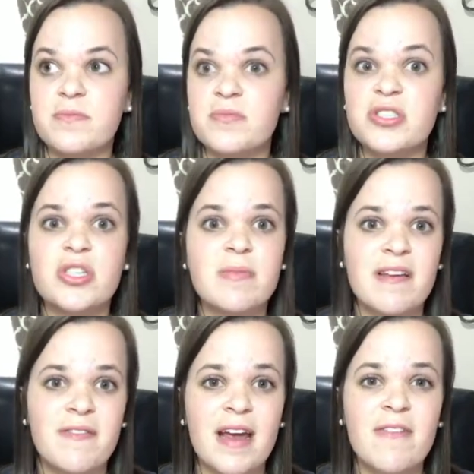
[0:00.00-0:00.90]
Just do me
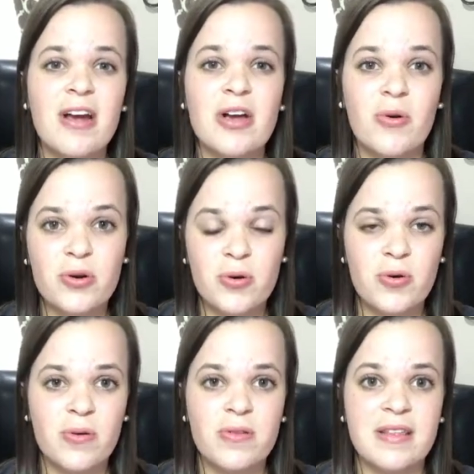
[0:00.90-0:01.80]
a favor and go
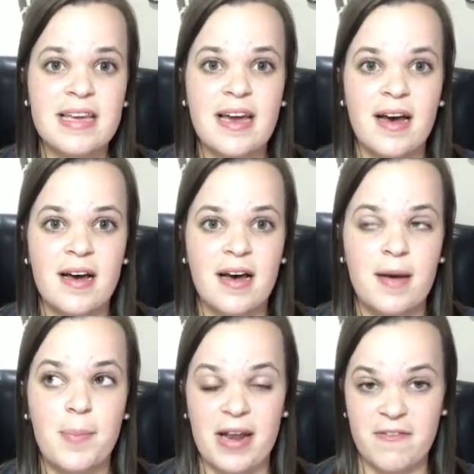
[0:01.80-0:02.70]
Google the
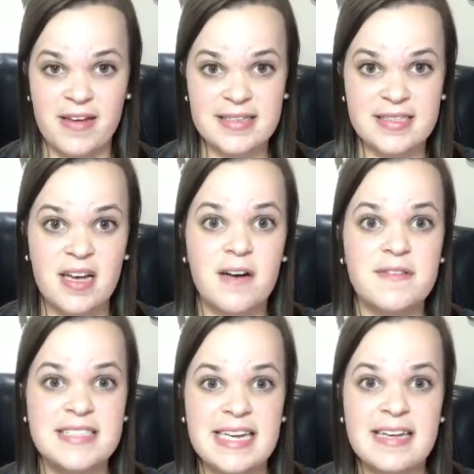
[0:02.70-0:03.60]
benefits
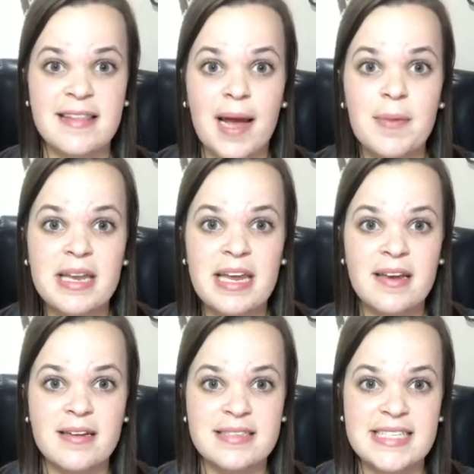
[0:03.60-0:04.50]
of
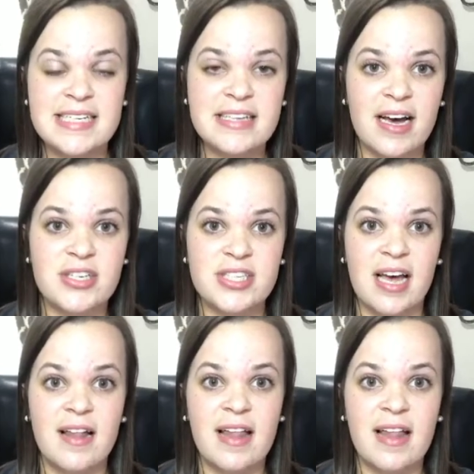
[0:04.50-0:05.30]
D-limonene, D-L-I-M-O-N-E-N-E,